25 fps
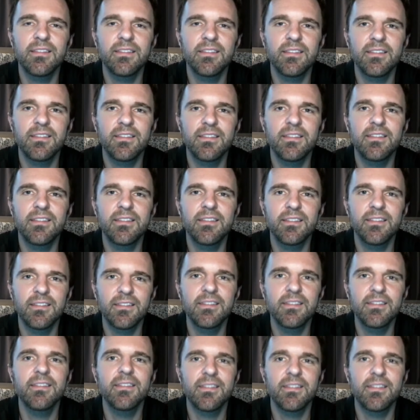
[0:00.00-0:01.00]

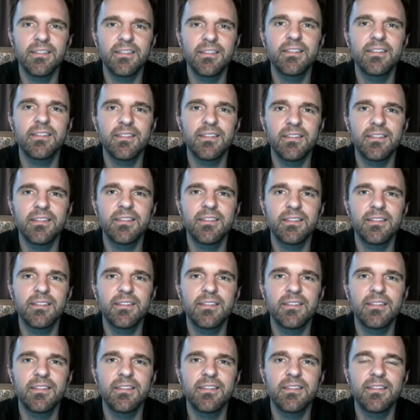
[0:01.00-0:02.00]

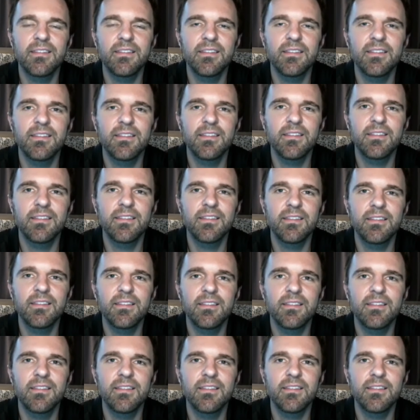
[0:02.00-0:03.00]

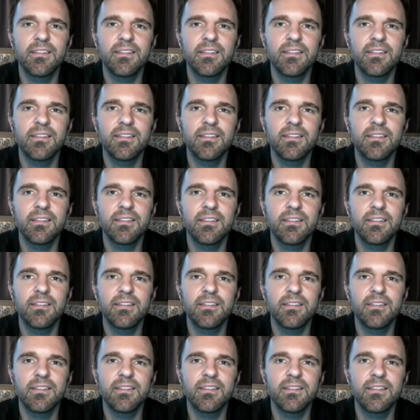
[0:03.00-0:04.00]

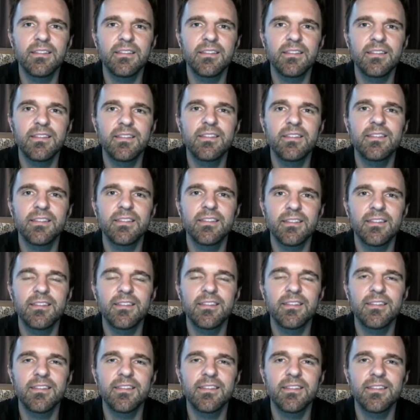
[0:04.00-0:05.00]

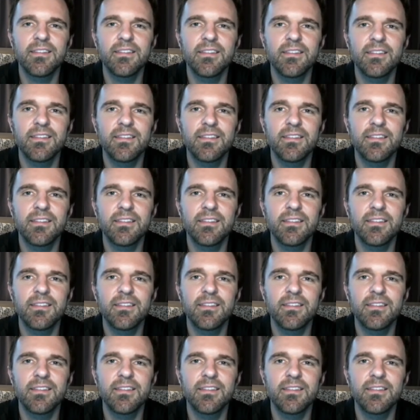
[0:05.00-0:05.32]
(silent)